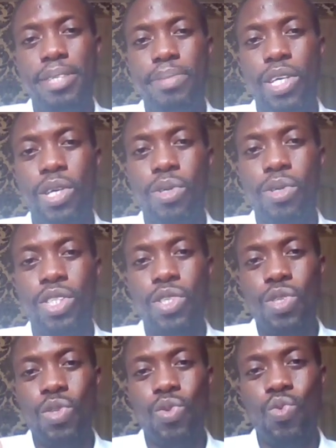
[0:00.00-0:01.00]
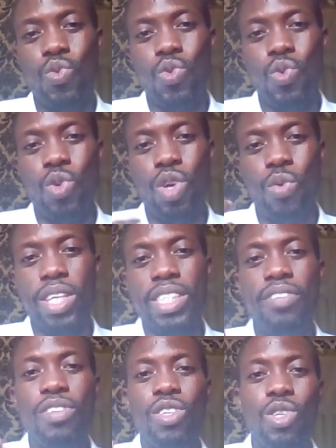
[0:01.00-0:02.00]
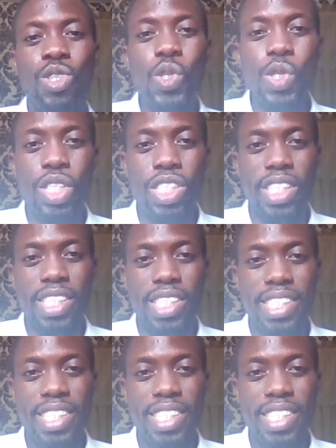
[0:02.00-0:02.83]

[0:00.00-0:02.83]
Because Yhwh has given us authority,